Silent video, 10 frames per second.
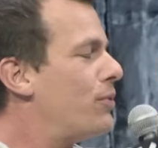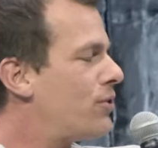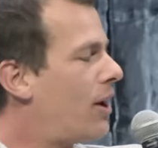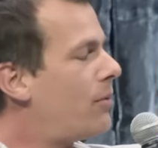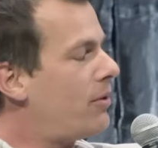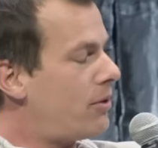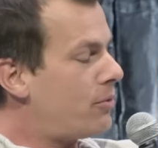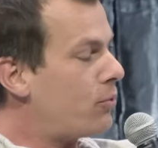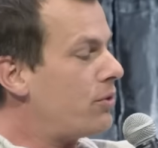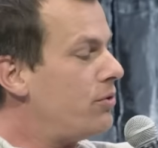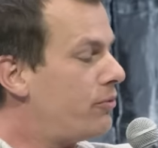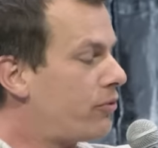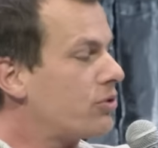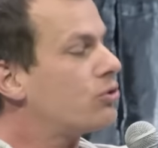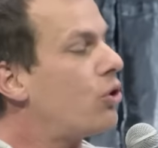we talk, I remember when you
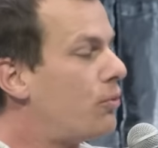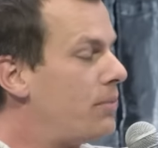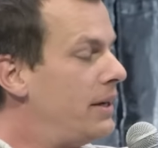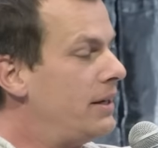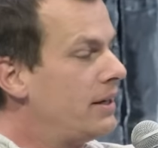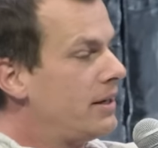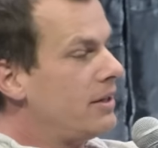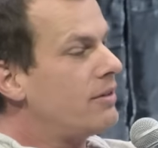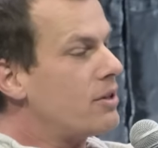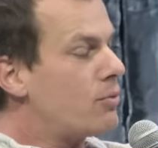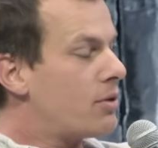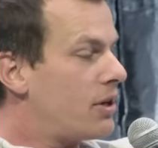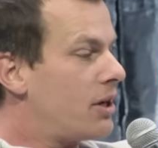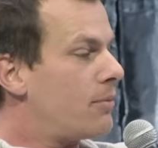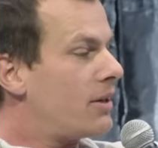first told me that you were
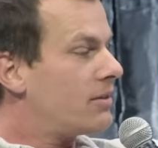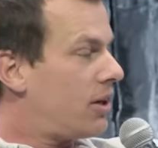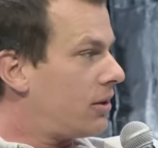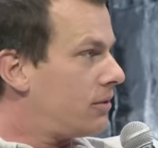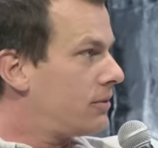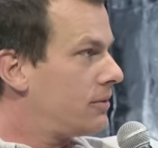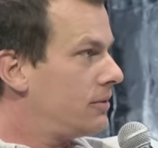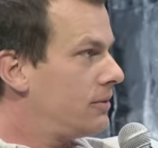thinking about tunnels.